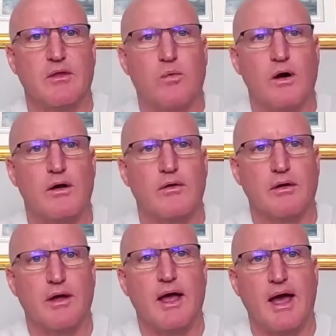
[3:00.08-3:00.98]
the
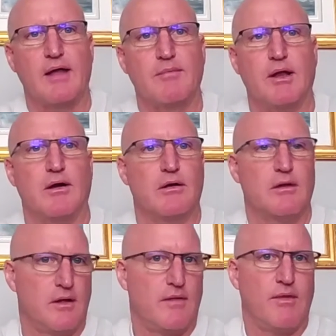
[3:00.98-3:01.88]
water add
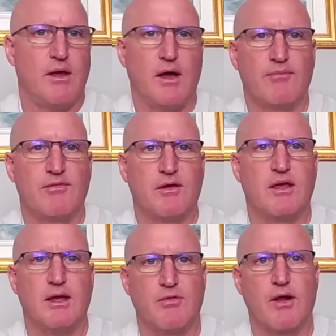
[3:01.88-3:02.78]
meter helps you
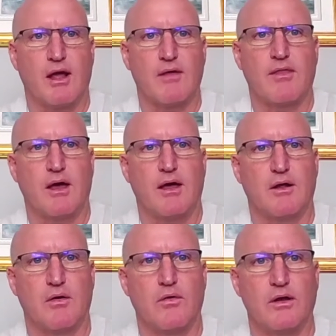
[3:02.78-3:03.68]
keep track of that
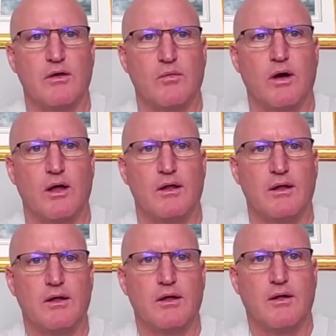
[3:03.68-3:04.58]
according to what
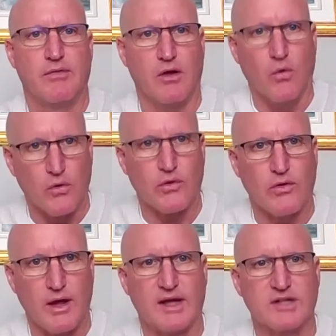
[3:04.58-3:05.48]
the
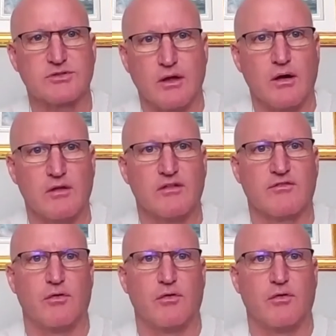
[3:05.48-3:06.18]
order actually calls